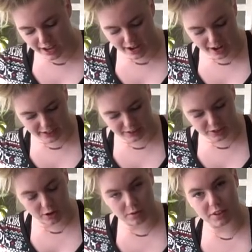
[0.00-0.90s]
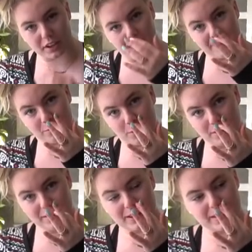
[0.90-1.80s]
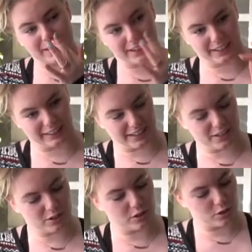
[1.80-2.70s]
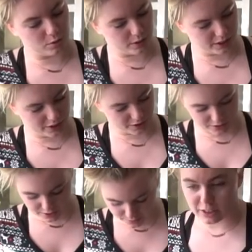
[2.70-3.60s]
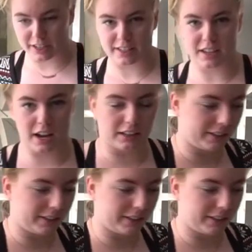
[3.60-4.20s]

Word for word: and I don't think I've worn this in at least 2 years. Look, it's got a